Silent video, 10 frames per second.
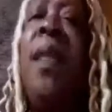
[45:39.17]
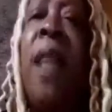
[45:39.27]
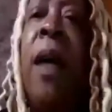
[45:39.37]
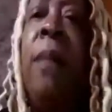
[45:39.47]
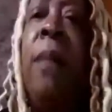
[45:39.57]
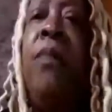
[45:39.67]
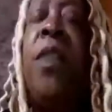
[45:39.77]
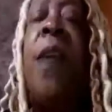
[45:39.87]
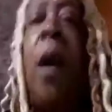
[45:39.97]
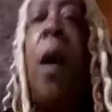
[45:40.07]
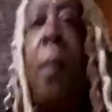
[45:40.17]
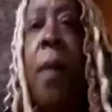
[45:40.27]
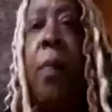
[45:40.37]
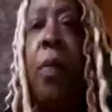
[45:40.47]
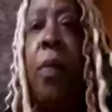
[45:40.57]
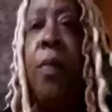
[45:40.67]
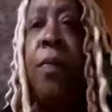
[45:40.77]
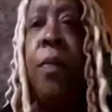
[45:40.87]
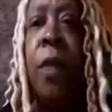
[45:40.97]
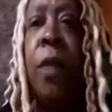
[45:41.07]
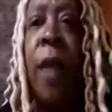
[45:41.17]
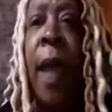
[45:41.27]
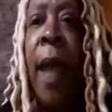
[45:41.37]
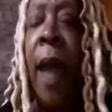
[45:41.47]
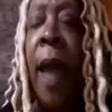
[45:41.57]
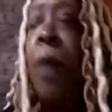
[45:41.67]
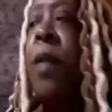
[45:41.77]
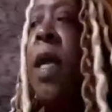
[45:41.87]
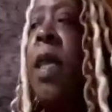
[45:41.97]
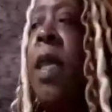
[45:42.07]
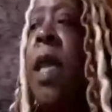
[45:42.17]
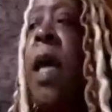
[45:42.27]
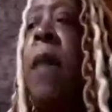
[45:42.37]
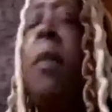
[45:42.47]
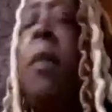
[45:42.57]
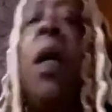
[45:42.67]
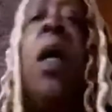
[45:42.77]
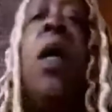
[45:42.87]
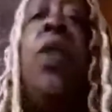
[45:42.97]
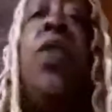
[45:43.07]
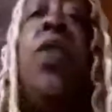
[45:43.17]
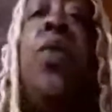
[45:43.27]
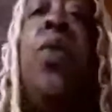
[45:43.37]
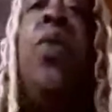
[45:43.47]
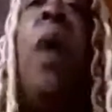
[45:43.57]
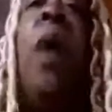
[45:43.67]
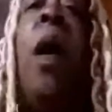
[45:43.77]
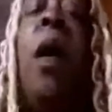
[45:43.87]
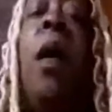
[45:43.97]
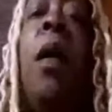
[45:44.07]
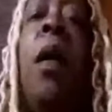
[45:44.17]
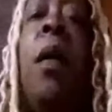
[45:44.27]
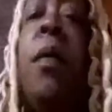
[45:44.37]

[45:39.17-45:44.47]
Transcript: them to help people. Okay, I don't need them to